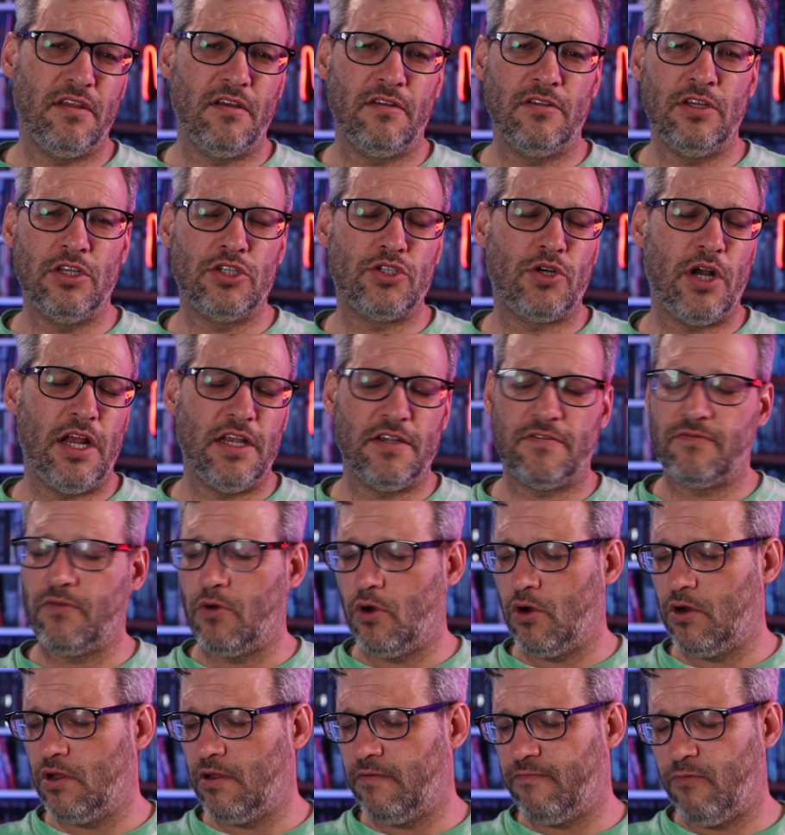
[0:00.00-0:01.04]
The
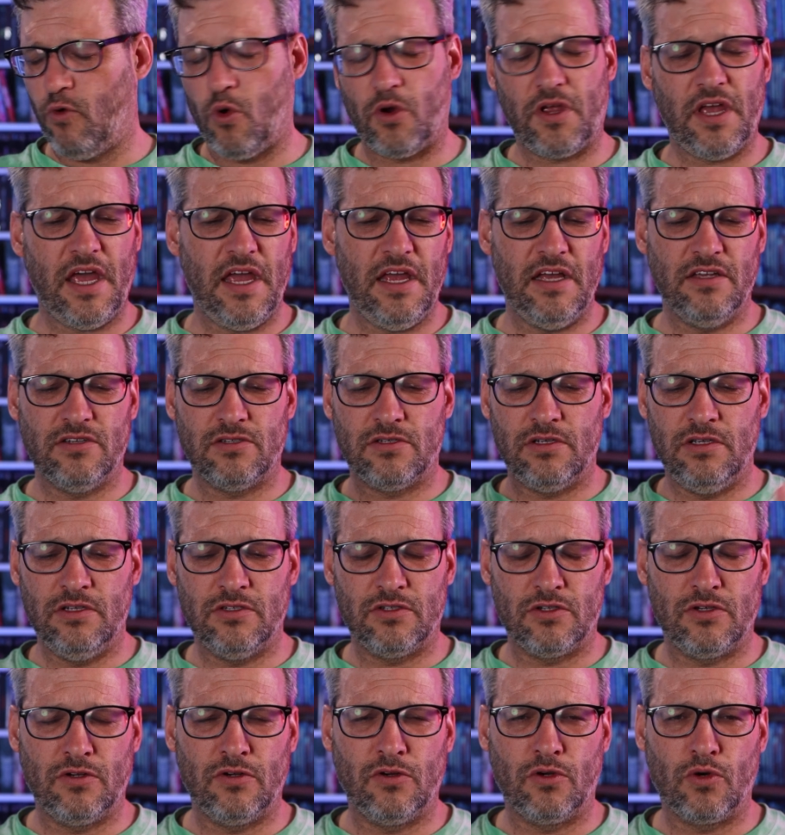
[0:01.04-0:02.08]
transfer, the 4K
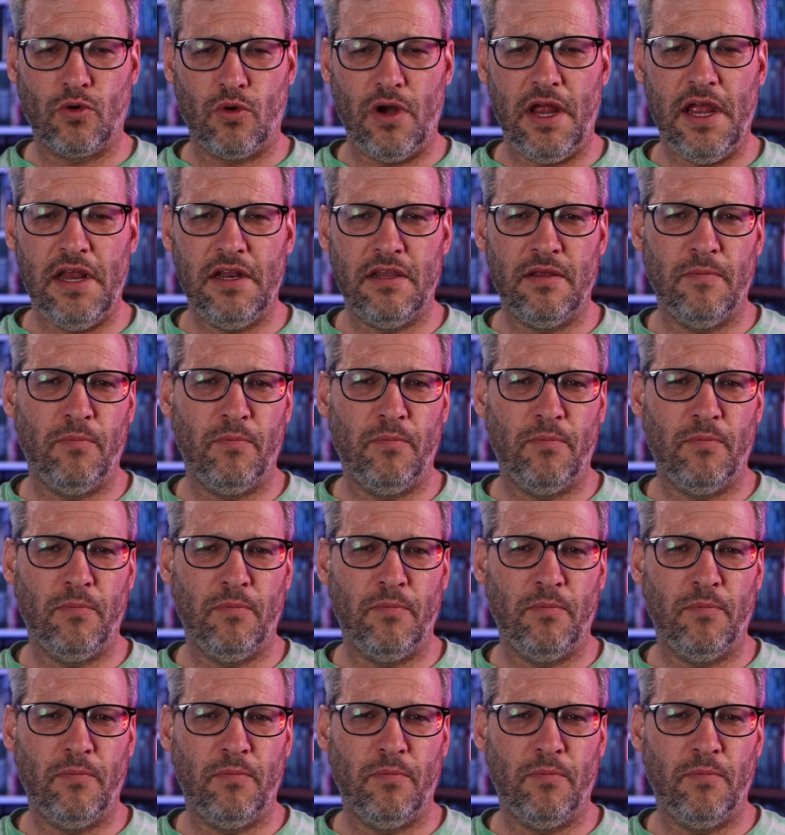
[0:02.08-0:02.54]
is great.